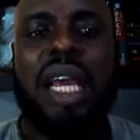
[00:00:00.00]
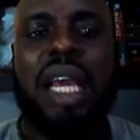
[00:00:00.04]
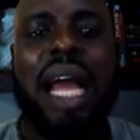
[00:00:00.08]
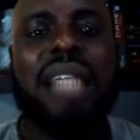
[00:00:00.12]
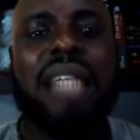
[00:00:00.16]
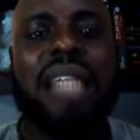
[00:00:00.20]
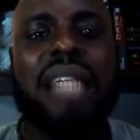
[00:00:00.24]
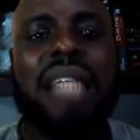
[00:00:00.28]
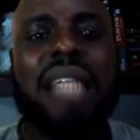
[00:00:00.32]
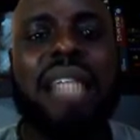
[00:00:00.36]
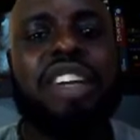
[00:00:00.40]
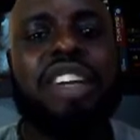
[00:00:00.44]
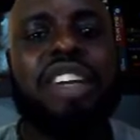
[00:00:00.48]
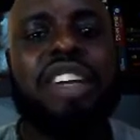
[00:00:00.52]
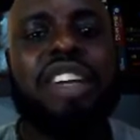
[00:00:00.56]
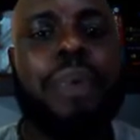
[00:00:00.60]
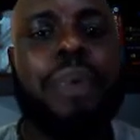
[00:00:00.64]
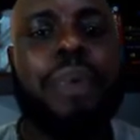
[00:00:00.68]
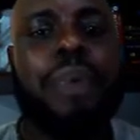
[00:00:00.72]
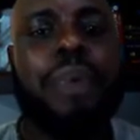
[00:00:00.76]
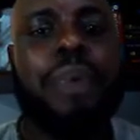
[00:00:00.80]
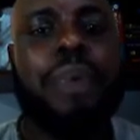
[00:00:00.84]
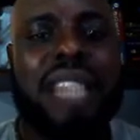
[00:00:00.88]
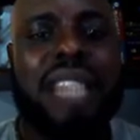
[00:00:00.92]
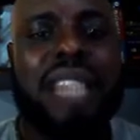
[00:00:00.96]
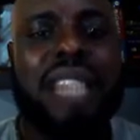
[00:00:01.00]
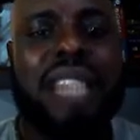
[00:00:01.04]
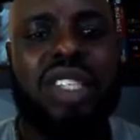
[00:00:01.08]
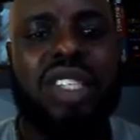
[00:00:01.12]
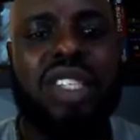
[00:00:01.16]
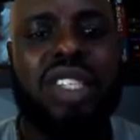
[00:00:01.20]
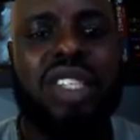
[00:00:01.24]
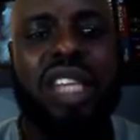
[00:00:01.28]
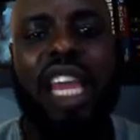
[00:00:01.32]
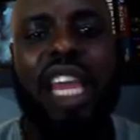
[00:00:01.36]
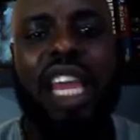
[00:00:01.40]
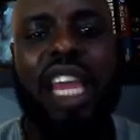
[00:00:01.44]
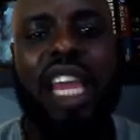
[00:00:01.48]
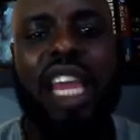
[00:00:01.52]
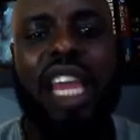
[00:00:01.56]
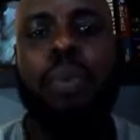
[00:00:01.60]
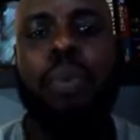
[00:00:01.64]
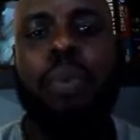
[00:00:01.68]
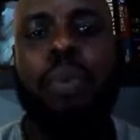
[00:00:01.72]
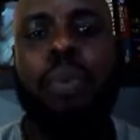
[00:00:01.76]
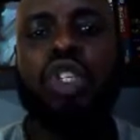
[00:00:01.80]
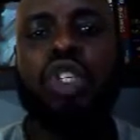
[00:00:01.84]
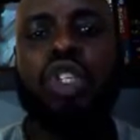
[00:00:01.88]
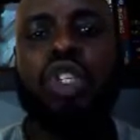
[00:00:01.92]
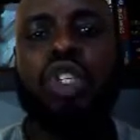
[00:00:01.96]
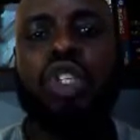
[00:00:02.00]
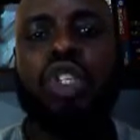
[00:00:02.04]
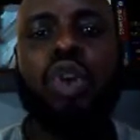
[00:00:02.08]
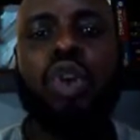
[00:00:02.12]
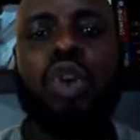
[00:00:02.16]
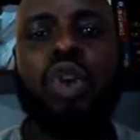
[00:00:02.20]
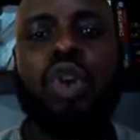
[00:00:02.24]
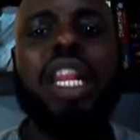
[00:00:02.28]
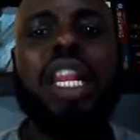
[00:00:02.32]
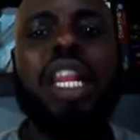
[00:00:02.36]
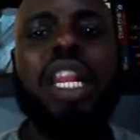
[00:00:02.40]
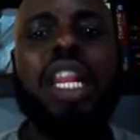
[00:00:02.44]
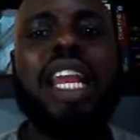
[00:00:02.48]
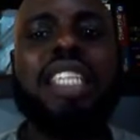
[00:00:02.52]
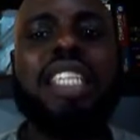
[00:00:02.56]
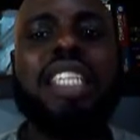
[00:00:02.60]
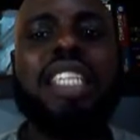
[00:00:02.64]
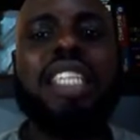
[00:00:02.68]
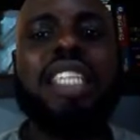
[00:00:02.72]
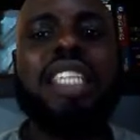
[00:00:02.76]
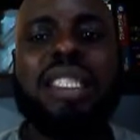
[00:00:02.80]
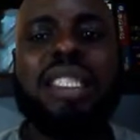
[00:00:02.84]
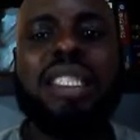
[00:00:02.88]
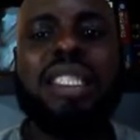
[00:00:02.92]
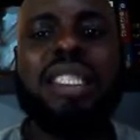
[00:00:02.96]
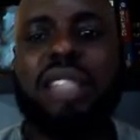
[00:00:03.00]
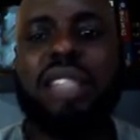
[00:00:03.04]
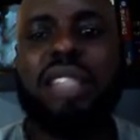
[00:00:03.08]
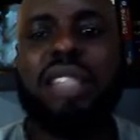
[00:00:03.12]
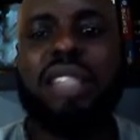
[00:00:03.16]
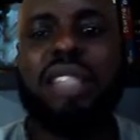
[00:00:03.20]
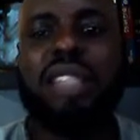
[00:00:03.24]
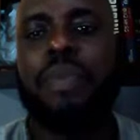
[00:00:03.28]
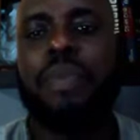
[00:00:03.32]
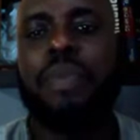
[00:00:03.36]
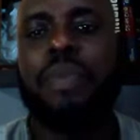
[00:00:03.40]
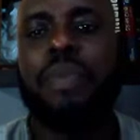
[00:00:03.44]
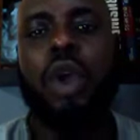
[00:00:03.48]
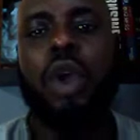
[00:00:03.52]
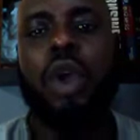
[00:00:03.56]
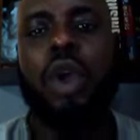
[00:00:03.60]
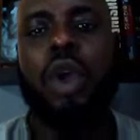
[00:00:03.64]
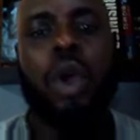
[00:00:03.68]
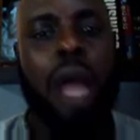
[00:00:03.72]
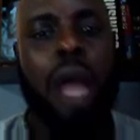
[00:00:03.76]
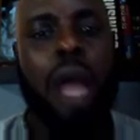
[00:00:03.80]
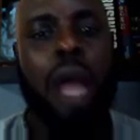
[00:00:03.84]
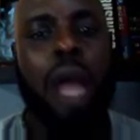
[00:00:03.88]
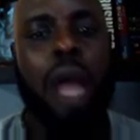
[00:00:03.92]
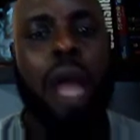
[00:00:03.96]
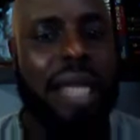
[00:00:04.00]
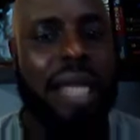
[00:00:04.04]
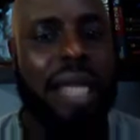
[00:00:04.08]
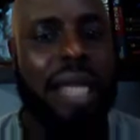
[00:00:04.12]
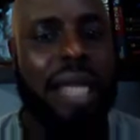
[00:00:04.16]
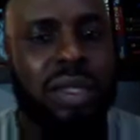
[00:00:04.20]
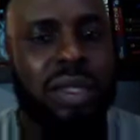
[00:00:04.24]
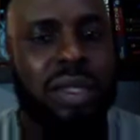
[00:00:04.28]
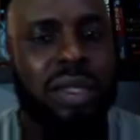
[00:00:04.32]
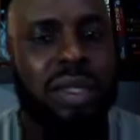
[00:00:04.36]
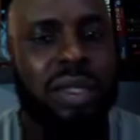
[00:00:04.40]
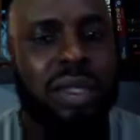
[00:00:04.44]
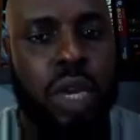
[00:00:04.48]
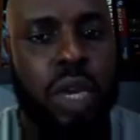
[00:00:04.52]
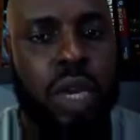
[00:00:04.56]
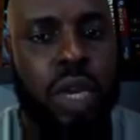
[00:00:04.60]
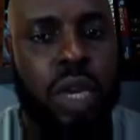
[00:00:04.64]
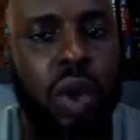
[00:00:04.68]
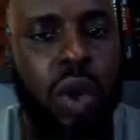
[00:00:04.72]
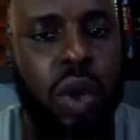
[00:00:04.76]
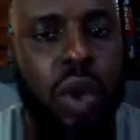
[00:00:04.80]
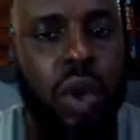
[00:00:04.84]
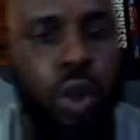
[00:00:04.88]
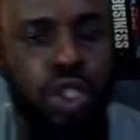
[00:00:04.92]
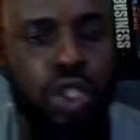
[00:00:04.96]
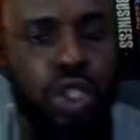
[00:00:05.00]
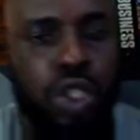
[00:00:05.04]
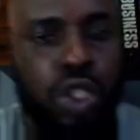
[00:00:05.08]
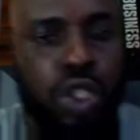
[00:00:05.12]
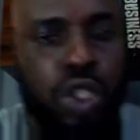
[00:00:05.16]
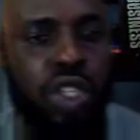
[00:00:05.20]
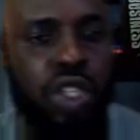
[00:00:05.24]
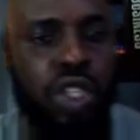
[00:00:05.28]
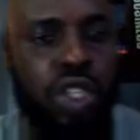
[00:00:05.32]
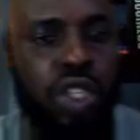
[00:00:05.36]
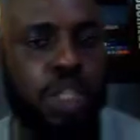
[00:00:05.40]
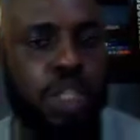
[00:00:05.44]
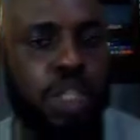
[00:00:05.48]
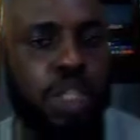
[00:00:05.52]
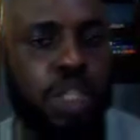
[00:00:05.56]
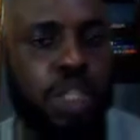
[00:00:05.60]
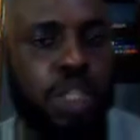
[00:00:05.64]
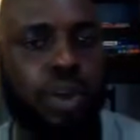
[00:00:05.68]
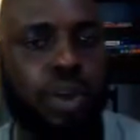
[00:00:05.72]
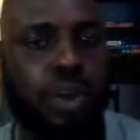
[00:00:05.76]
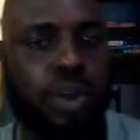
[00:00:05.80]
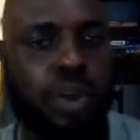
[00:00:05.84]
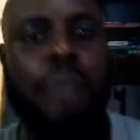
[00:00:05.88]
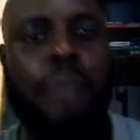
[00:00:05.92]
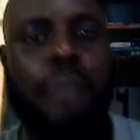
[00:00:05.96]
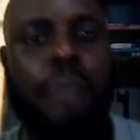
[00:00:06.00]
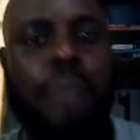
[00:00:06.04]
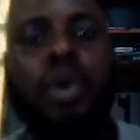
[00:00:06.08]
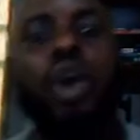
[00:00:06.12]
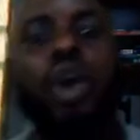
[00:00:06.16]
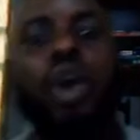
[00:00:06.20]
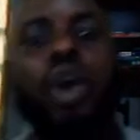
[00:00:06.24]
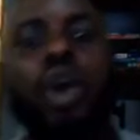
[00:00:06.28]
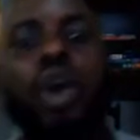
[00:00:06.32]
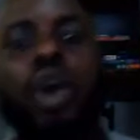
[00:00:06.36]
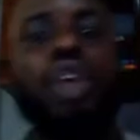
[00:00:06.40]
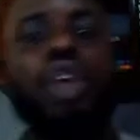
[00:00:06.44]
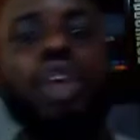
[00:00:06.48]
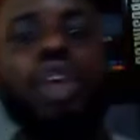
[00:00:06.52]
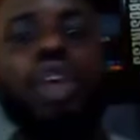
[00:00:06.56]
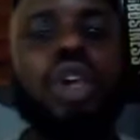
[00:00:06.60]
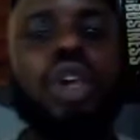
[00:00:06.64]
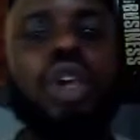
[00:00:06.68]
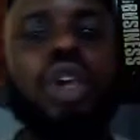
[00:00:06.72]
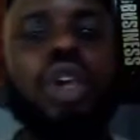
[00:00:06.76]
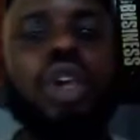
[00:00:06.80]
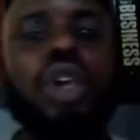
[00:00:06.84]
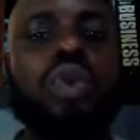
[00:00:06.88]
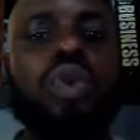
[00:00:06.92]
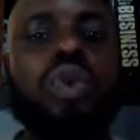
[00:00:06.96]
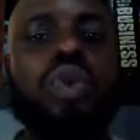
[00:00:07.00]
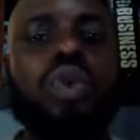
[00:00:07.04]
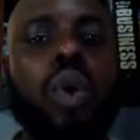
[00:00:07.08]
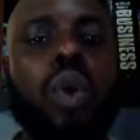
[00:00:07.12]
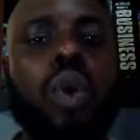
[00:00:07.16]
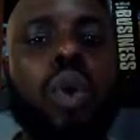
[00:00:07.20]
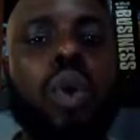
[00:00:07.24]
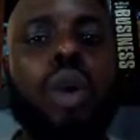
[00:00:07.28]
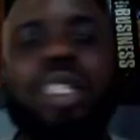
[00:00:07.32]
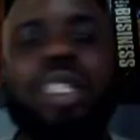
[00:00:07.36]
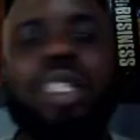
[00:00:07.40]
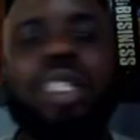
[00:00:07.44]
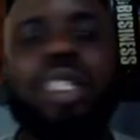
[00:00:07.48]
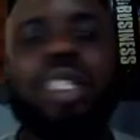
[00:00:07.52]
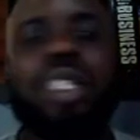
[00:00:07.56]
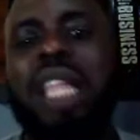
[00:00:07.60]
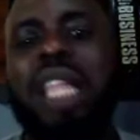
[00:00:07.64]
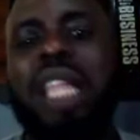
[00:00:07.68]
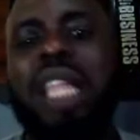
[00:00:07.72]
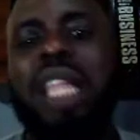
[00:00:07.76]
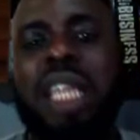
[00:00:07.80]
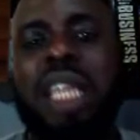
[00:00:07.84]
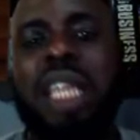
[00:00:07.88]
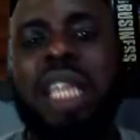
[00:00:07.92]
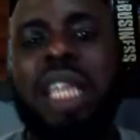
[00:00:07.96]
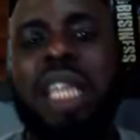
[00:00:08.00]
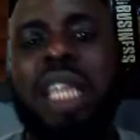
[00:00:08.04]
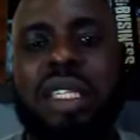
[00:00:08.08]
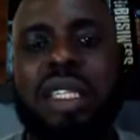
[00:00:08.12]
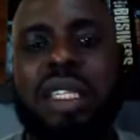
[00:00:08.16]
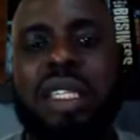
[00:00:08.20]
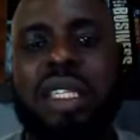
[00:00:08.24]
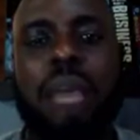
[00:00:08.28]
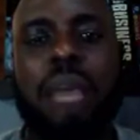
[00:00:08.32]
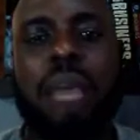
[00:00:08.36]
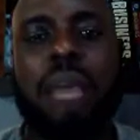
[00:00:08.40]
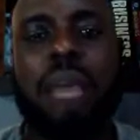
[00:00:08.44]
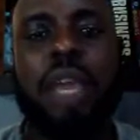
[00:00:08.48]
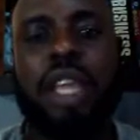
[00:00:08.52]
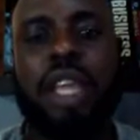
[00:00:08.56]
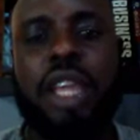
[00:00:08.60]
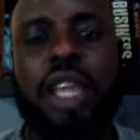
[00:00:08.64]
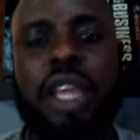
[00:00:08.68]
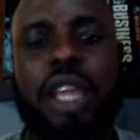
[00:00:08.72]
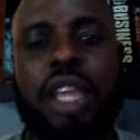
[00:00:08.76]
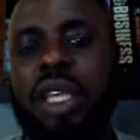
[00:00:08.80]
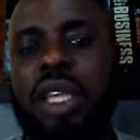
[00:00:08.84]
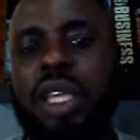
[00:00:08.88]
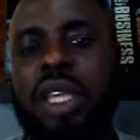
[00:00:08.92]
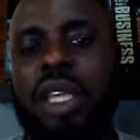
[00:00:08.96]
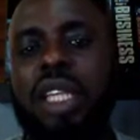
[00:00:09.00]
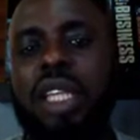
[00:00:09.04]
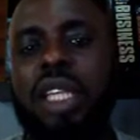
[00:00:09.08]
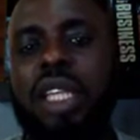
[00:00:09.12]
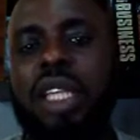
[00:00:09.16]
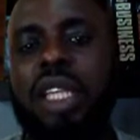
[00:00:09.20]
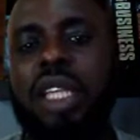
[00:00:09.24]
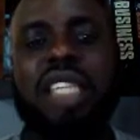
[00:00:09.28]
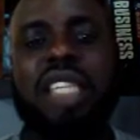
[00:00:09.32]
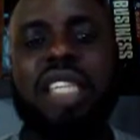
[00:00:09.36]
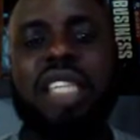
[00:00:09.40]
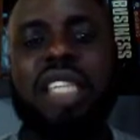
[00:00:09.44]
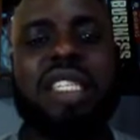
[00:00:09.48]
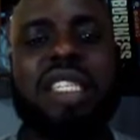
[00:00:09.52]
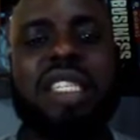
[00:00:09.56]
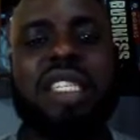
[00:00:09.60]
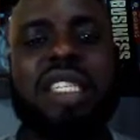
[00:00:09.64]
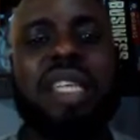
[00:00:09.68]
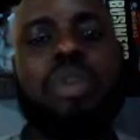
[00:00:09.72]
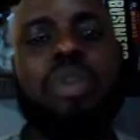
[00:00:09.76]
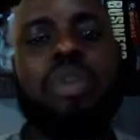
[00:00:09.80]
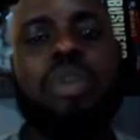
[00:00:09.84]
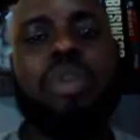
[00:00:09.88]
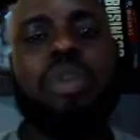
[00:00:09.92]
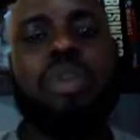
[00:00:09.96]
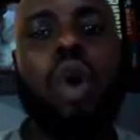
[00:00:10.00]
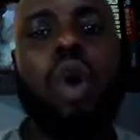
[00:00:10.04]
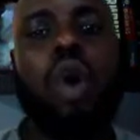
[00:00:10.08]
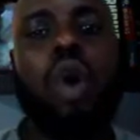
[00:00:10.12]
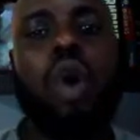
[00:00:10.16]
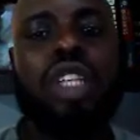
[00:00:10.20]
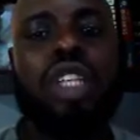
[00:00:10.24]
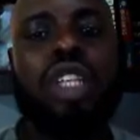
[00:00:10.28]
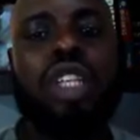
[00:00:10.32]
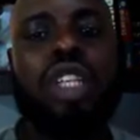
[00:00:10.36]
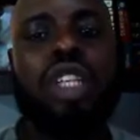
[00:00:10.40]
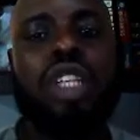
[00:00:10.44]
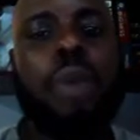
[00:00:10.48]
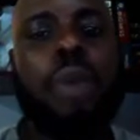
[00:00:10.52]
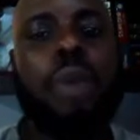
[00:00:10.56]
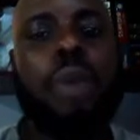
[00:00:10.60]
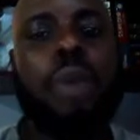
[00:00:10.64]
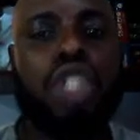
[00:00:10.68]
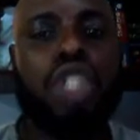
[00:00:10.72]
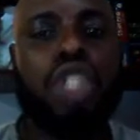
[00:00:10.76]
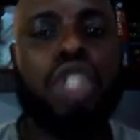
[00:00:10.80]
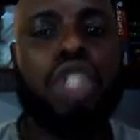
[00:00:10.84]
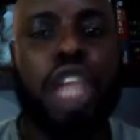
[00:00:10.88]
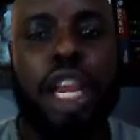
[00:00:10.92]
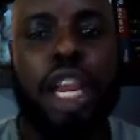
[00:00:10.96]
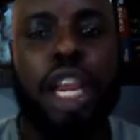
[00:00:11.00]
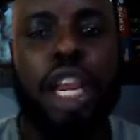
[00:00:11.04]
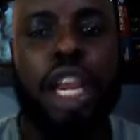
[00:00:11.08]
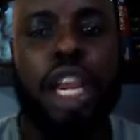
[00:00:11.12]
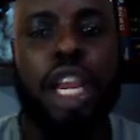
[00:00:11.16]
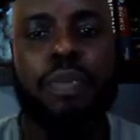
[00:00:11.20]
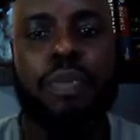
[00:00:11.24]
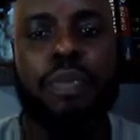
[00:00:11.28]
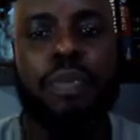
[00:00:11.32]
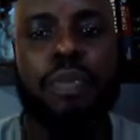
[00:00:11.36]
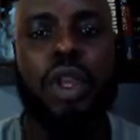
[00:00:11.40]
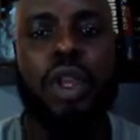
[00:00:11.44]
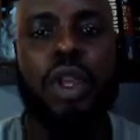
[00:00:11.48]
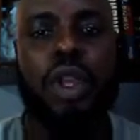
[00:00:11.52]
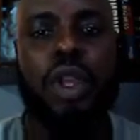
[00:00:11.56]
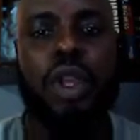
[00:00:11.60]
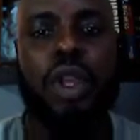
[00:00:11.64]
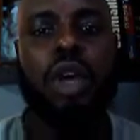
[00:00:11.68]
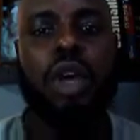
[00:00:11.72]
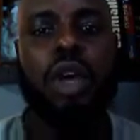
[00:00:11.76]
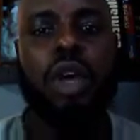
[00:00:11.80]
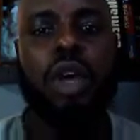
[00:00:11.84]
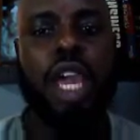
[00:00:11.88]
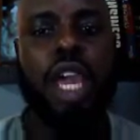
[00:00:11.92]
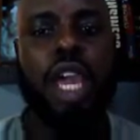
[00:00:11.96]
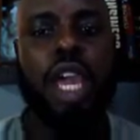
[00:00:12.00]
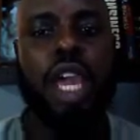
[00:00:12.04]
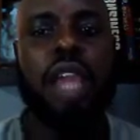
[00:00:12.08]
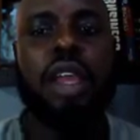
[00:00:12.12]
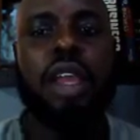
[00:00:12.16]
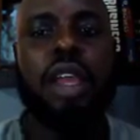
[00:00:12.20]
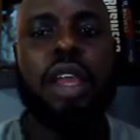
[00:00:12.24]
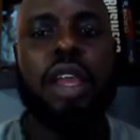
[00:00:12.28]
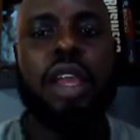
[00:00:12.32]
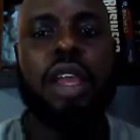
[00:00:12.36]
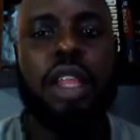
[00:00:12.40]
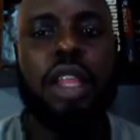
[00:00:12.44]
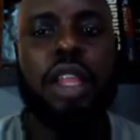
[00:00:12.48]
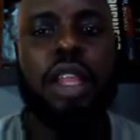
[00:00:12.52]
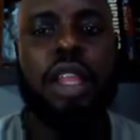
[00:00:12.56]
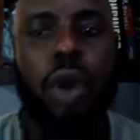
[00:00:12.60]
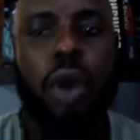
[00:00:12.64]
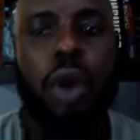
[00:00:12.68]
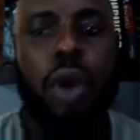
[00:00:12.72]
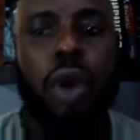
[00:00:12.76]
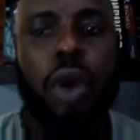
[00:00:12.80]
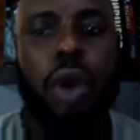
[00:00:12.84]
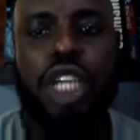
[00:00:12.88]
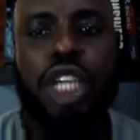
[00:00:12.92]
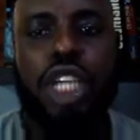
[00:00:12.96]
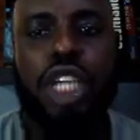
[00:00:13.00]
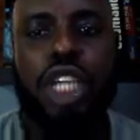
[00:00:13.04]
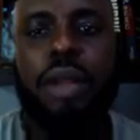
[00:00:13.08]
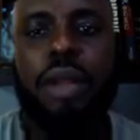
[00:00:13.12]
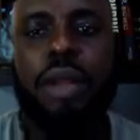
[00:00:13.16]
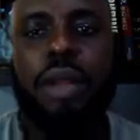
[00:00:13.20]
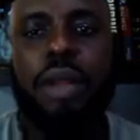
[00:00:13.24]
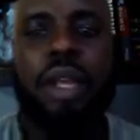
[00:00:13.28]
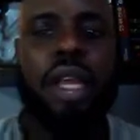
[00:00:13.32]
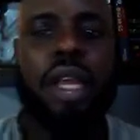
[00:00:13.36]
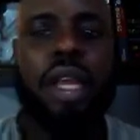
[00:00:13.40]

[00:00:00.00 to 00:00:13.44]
and they represent a position on the ledger system. As we continue in this program, you're going to know what this ledger system is. The ledger system is called the blockchain. Okay, the blockchain.